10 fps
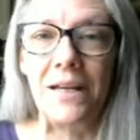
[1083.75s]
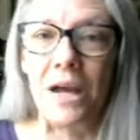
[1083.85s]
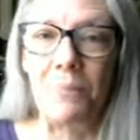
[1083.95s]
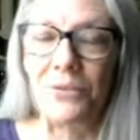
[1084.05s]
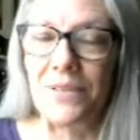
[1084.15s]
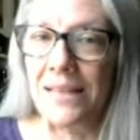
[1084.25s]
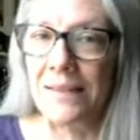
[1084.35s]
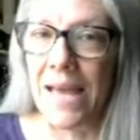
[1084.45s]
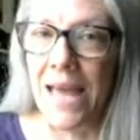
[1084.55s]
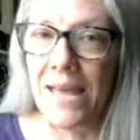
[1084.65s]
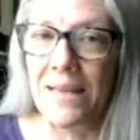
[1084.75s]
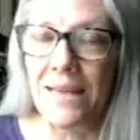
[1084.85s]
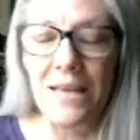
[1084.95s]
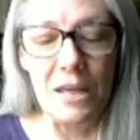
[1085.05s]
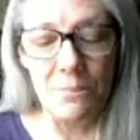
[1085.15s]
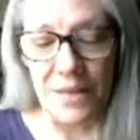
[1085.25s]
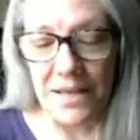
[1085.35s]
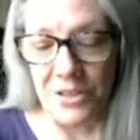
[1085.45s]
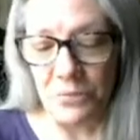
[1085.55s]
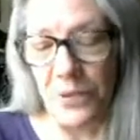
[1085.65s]
couple day lag
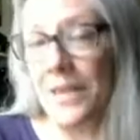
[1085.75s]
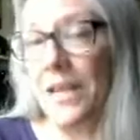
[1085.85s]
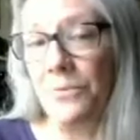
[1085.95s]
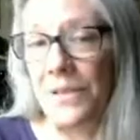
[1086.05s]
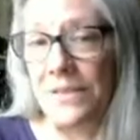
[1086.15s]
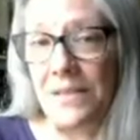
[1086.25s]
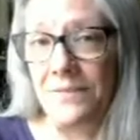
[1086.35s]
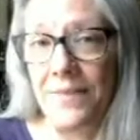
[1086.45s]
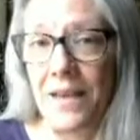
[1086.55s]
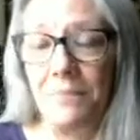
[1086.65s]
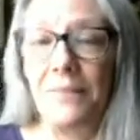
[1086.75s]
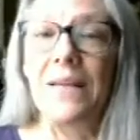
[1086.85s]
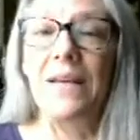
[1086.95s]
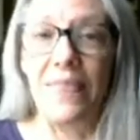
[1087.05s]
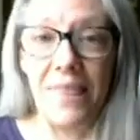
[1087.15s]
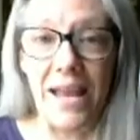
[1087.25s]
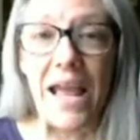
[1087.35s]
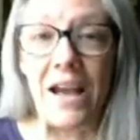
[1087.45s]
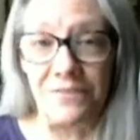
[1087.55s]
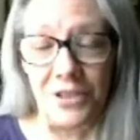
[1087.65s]
because when they receive them, they
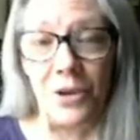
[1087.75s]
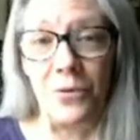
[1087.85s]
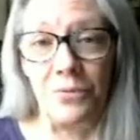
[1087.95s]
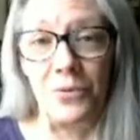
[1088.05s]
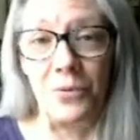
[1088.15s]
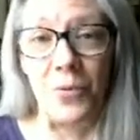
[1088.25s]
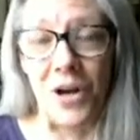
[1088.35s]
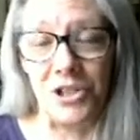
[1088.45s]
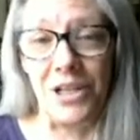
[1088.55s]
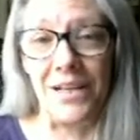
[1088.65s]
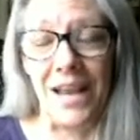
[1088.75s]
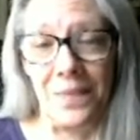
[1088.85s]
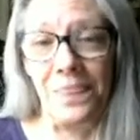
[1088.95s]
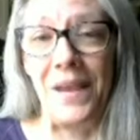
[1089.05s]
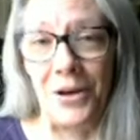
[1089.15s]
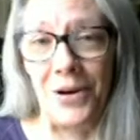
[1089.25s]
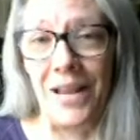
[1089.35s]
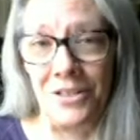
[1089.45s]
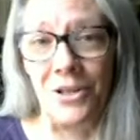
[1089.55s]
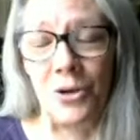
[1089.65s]
have to go through the washing at their
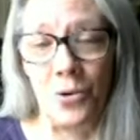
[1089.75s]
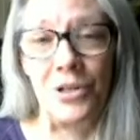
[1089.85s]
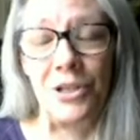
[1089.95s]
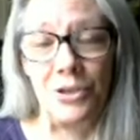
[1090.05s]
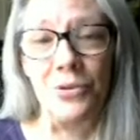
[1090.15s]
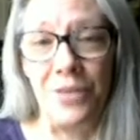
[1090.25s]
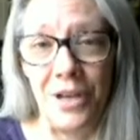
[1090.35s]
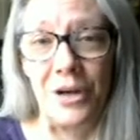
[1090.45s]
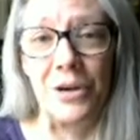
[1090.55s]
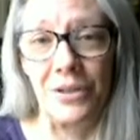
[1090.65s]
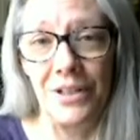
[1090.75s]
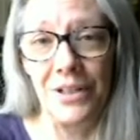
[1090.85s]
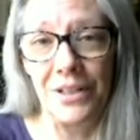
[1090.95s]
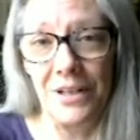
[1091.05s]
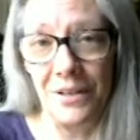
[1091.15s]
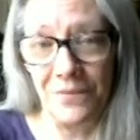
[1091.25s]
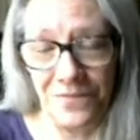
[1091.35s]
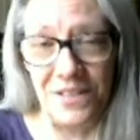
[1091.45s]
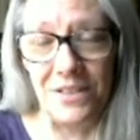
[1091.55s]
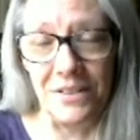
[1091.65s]
end according to their
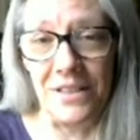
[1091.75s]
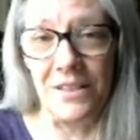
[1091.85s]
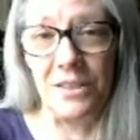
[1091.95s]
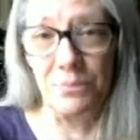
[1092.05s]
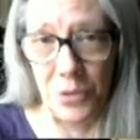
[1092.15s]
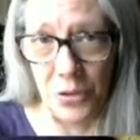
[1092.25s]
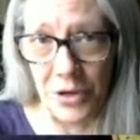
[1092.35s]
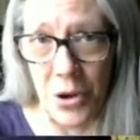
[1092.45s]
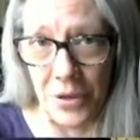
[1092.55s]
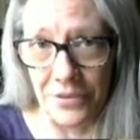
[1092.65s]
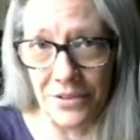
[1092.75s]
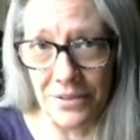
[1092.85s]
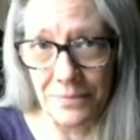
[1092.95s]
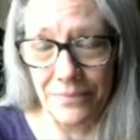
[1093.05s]
facilities protocols.